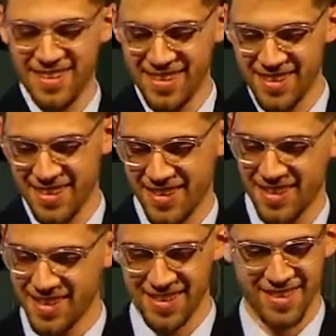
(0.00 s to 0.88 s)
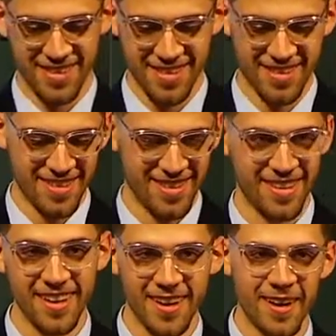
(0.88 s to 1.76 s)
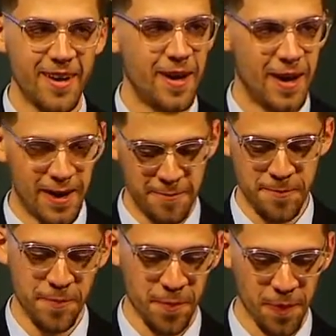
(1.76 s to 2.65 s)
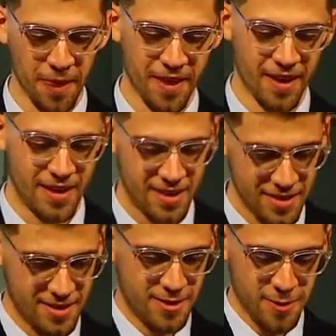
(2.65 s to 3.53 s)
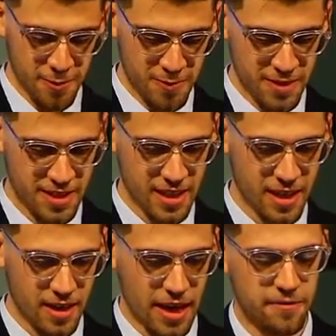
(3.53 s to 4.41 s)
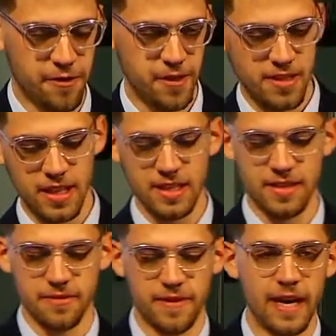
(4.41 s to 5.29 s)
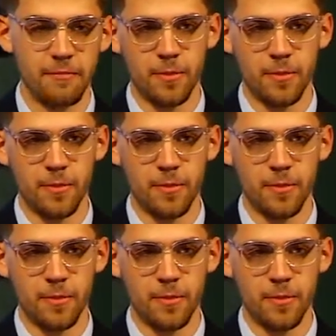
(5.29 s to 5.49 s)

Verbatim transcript: Just a little. Um, oh, Adversity is defined